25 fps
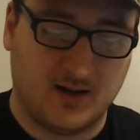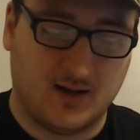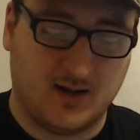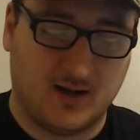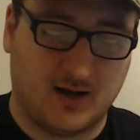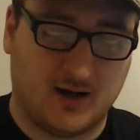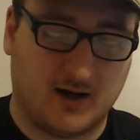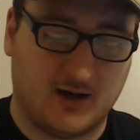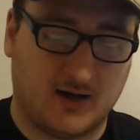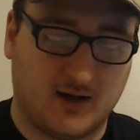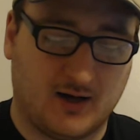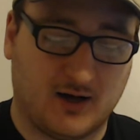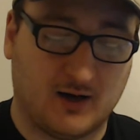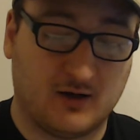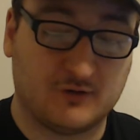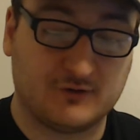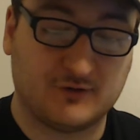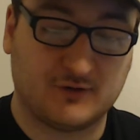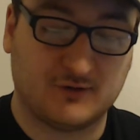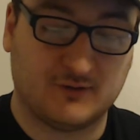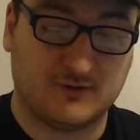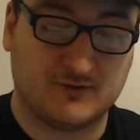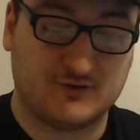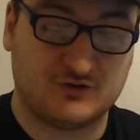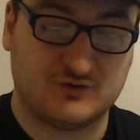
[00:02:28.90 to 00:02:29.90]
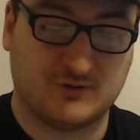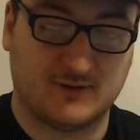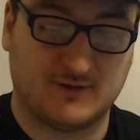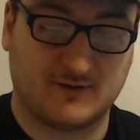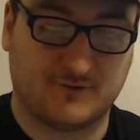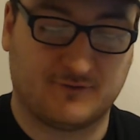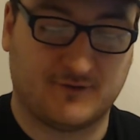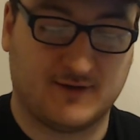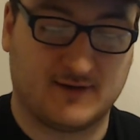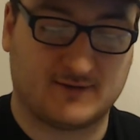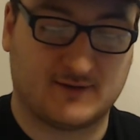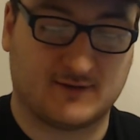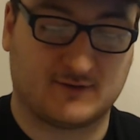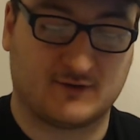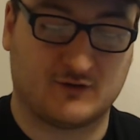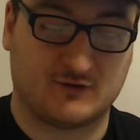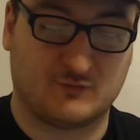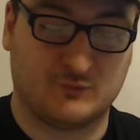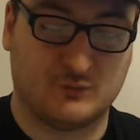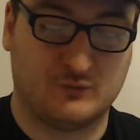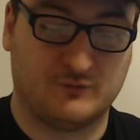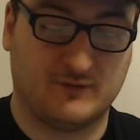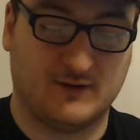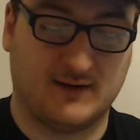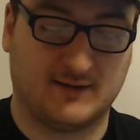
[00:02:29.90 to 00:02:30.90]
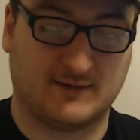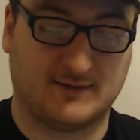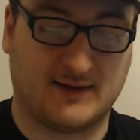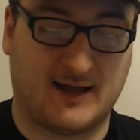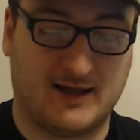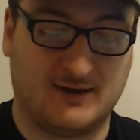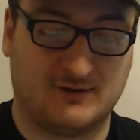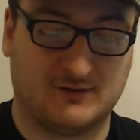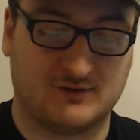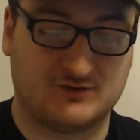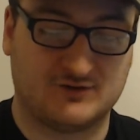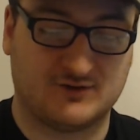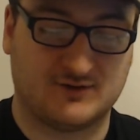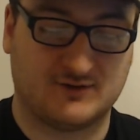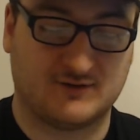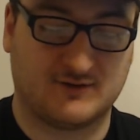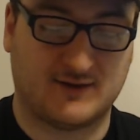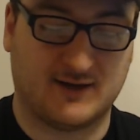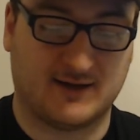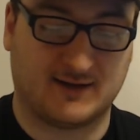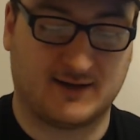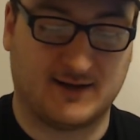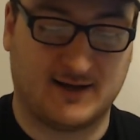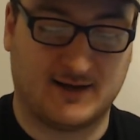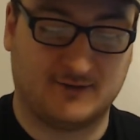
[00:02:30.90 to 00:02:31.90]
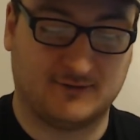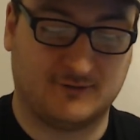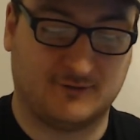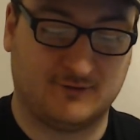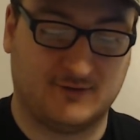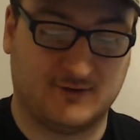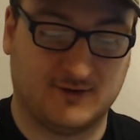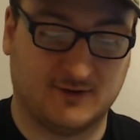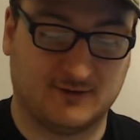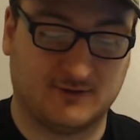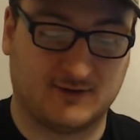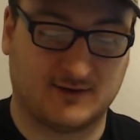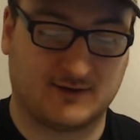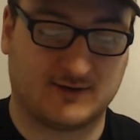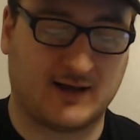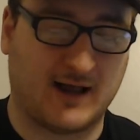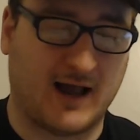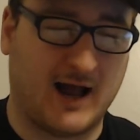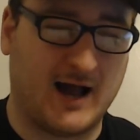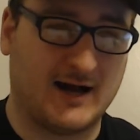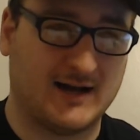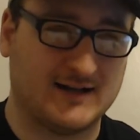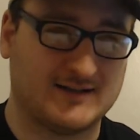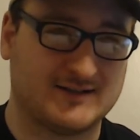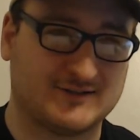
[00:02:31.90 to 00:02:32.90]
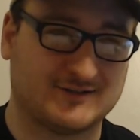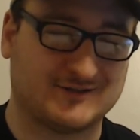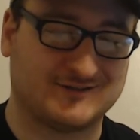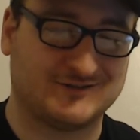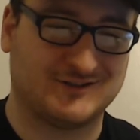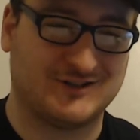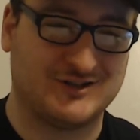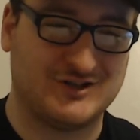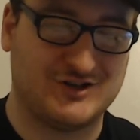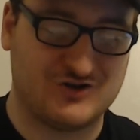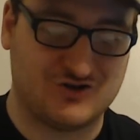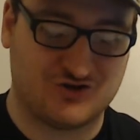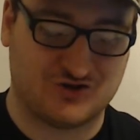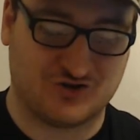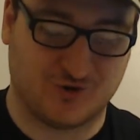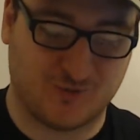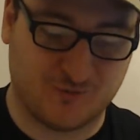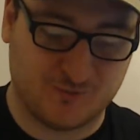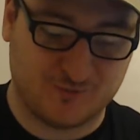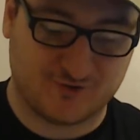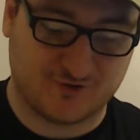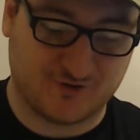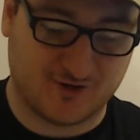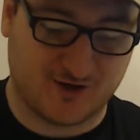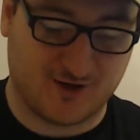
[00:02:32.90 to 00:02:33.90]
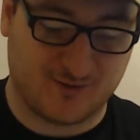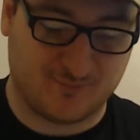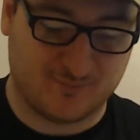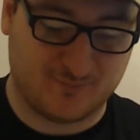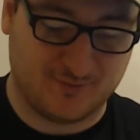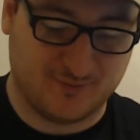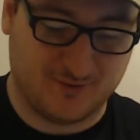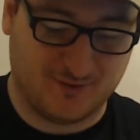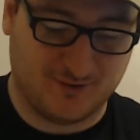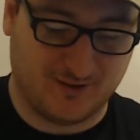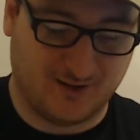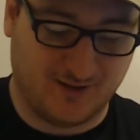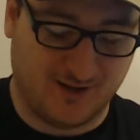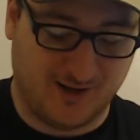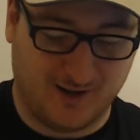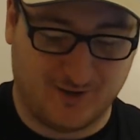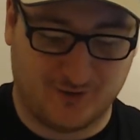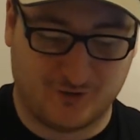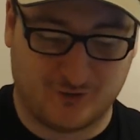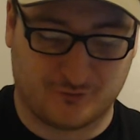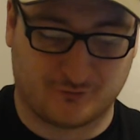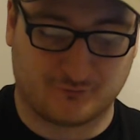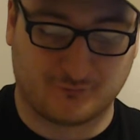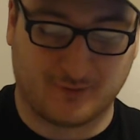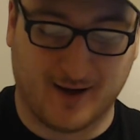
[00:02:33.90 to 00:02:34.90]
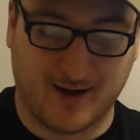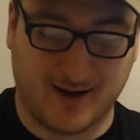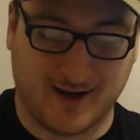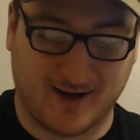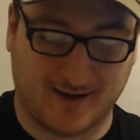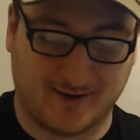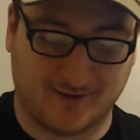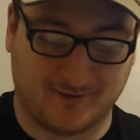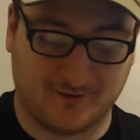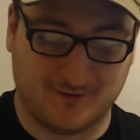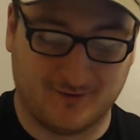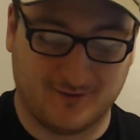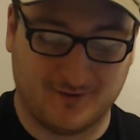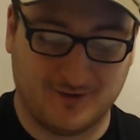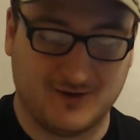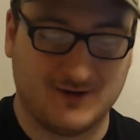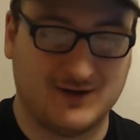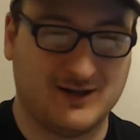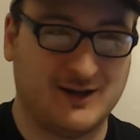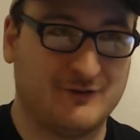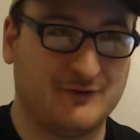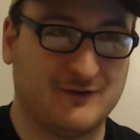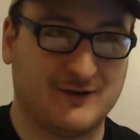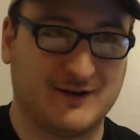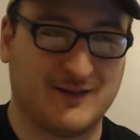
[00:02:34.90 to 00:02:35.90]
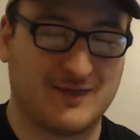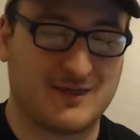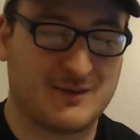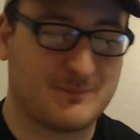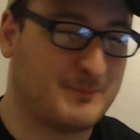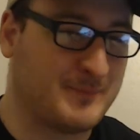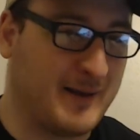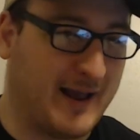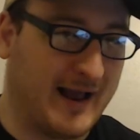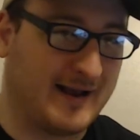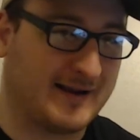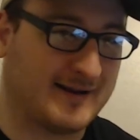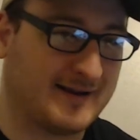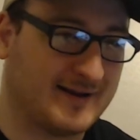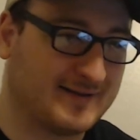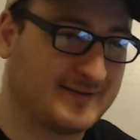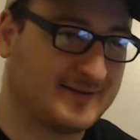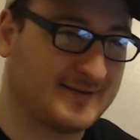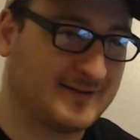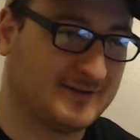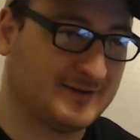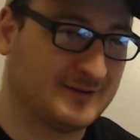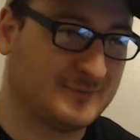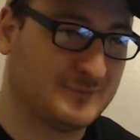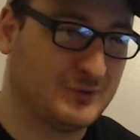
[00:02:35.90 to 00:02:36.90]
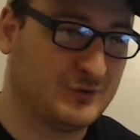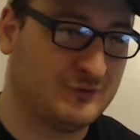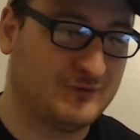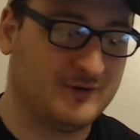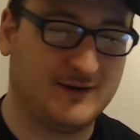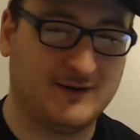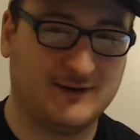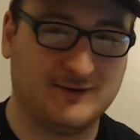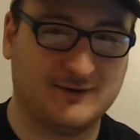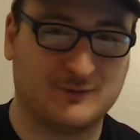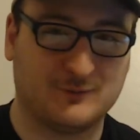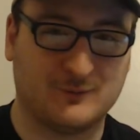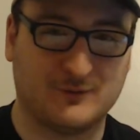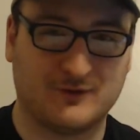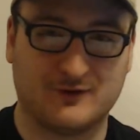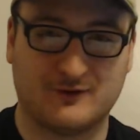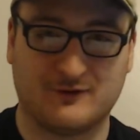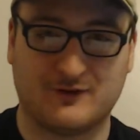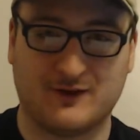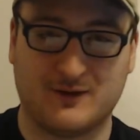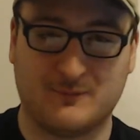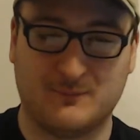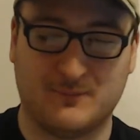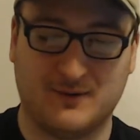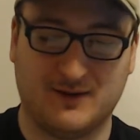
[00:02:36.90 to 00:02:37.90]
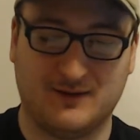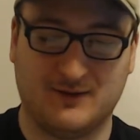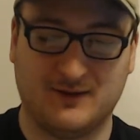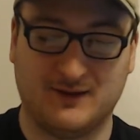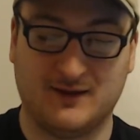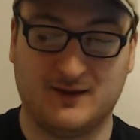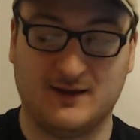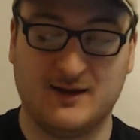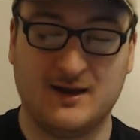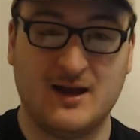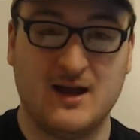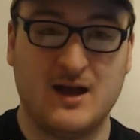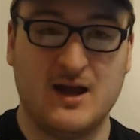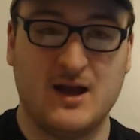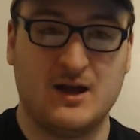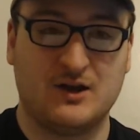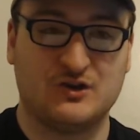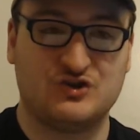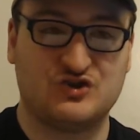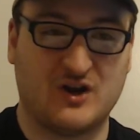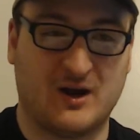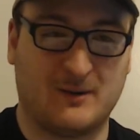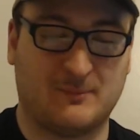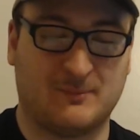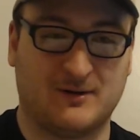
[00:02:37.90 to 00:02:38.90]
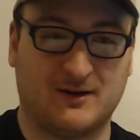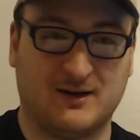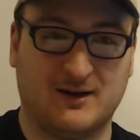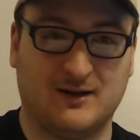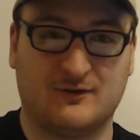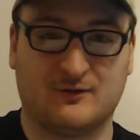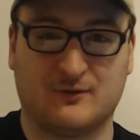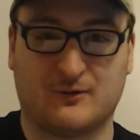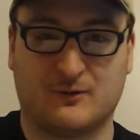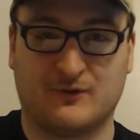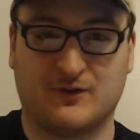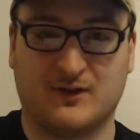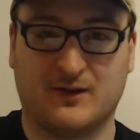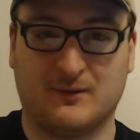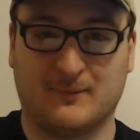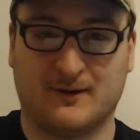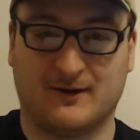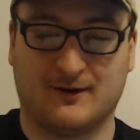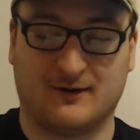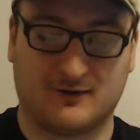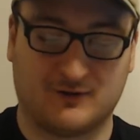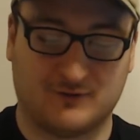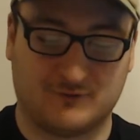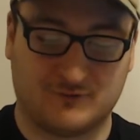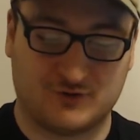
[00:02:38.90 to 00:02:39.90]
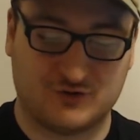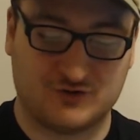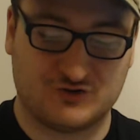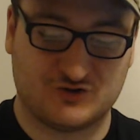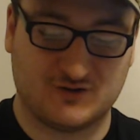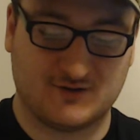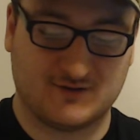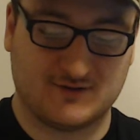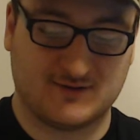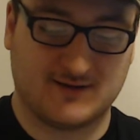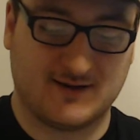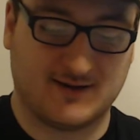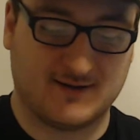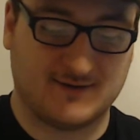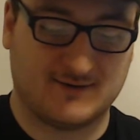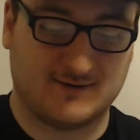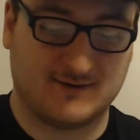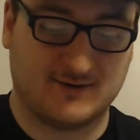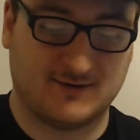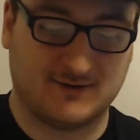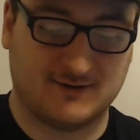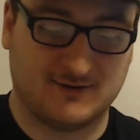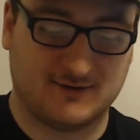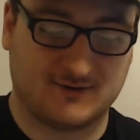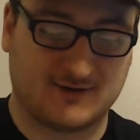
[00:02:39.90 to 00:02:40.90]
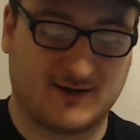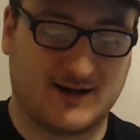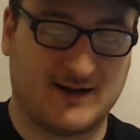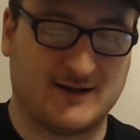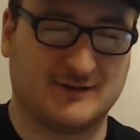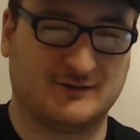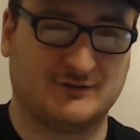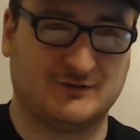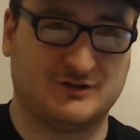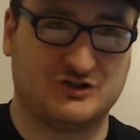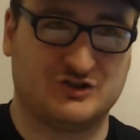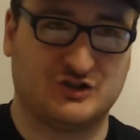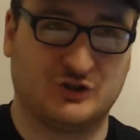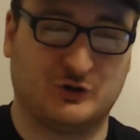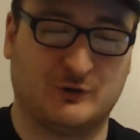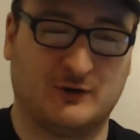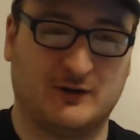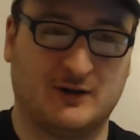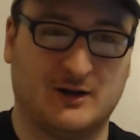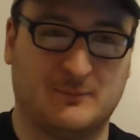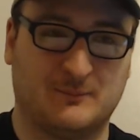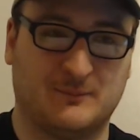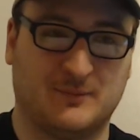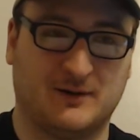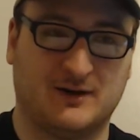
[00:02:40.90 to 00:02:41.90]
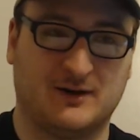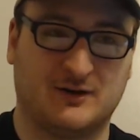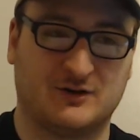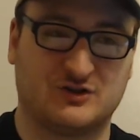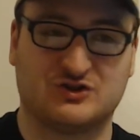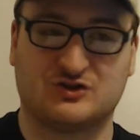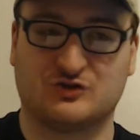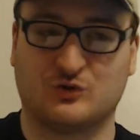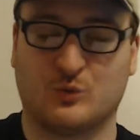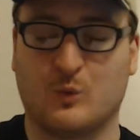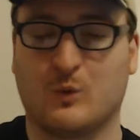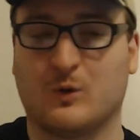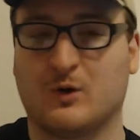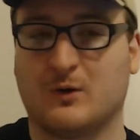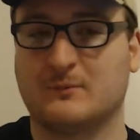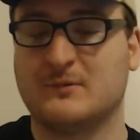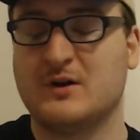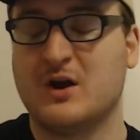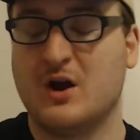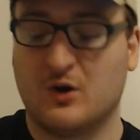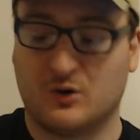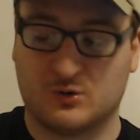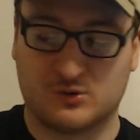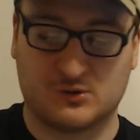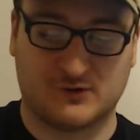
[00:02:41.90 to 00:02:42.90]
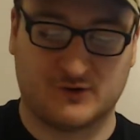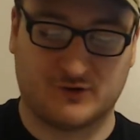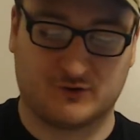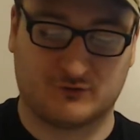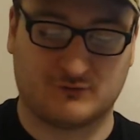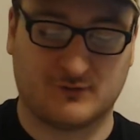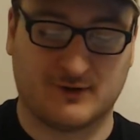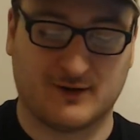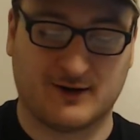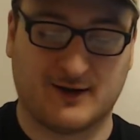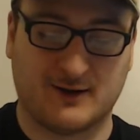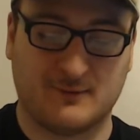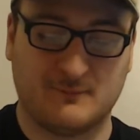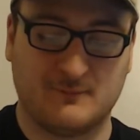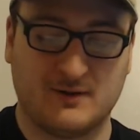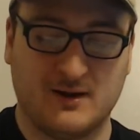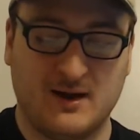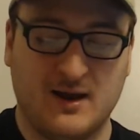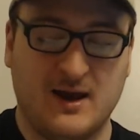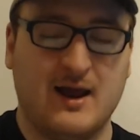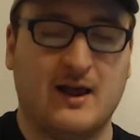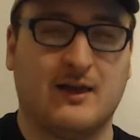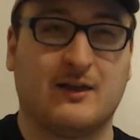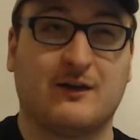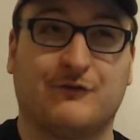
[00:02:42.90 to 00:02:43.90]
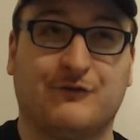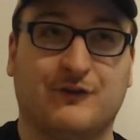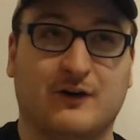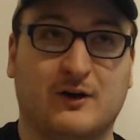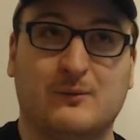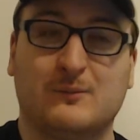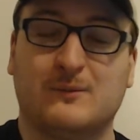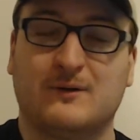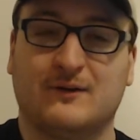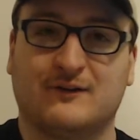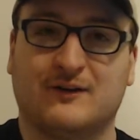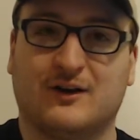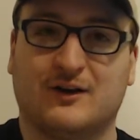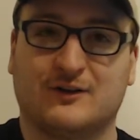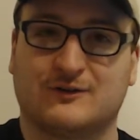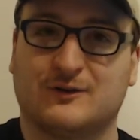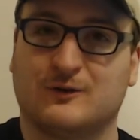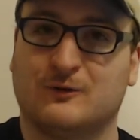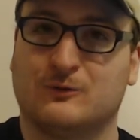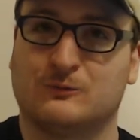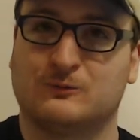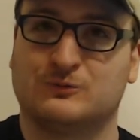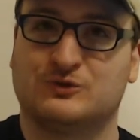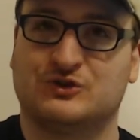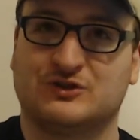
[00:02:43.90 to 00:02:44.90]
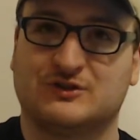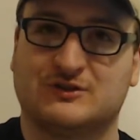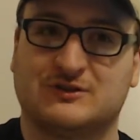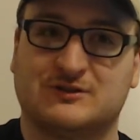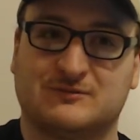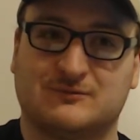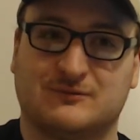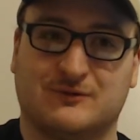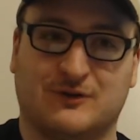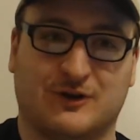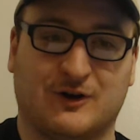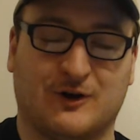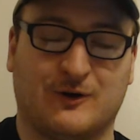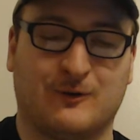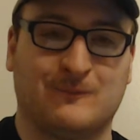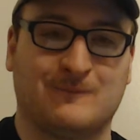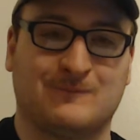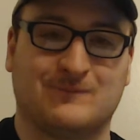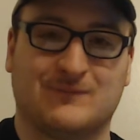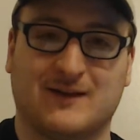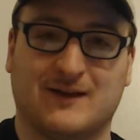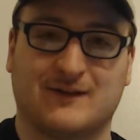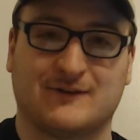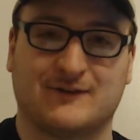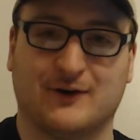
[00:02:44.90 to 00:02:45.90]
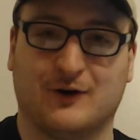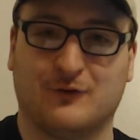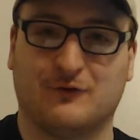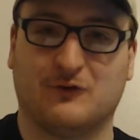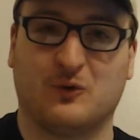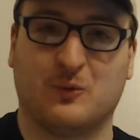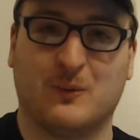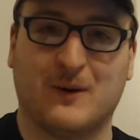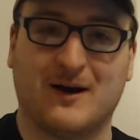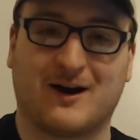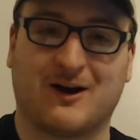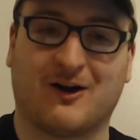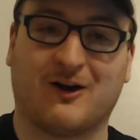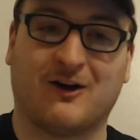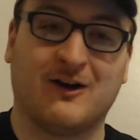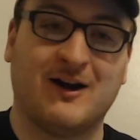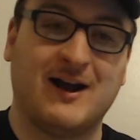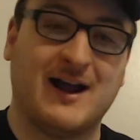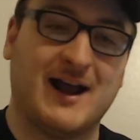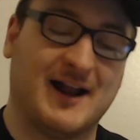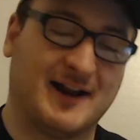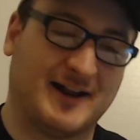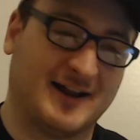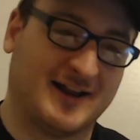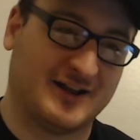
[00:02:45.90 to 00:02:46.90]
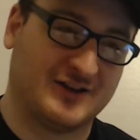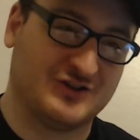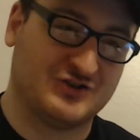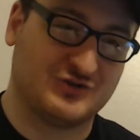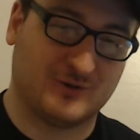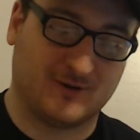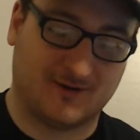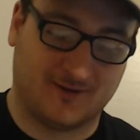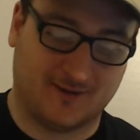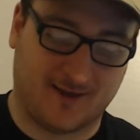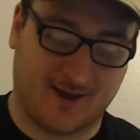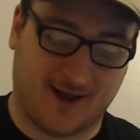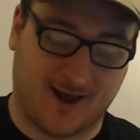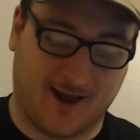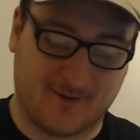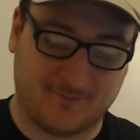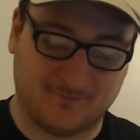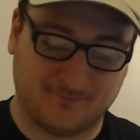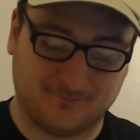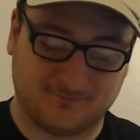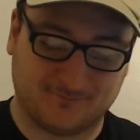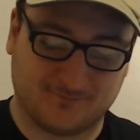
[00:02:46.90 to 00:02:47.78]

Uh, I also enjoyed the fact that this movie acknowledges that Godzilla constantly shows up in the rain. Even in the bad Godzilla movies, whether they be the Japanese or the American versions, Godzilla is constantly showing up in a storm or in the rain. The film is also just, you know, self aware, and I enjoyed that.